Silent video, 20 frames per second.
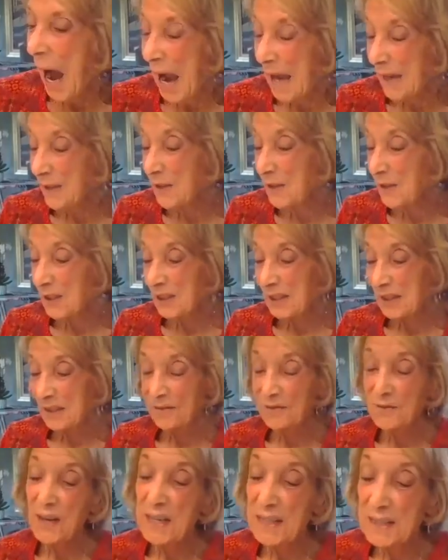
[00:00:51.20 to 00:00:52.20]
I could
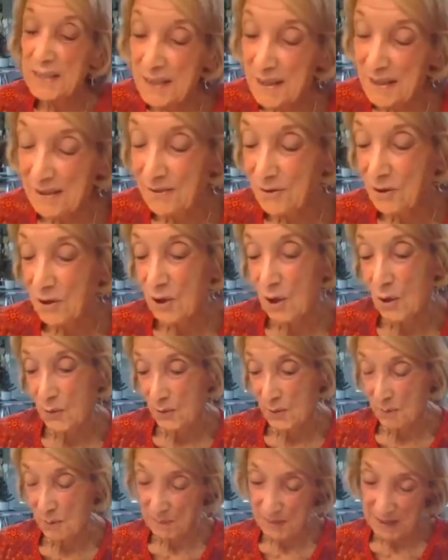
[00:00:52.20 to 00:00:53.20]
confess and show
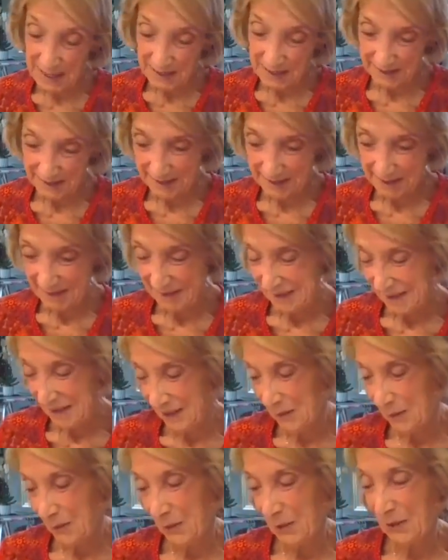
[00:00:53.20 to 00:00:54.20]
them. Yes,
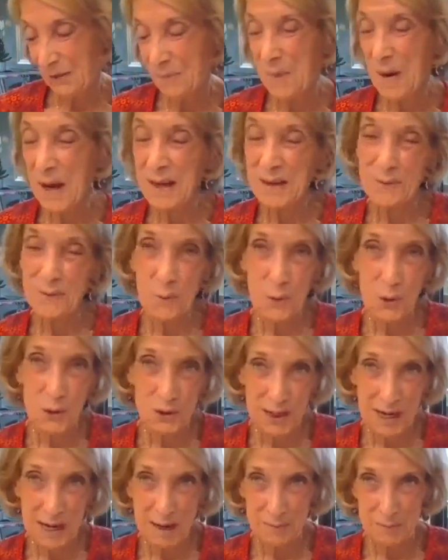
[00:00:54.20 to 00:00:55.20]
it's sort of my
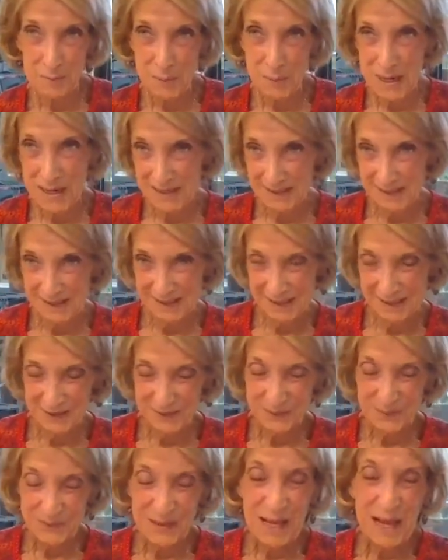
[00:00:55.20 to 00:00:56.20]
workout pants.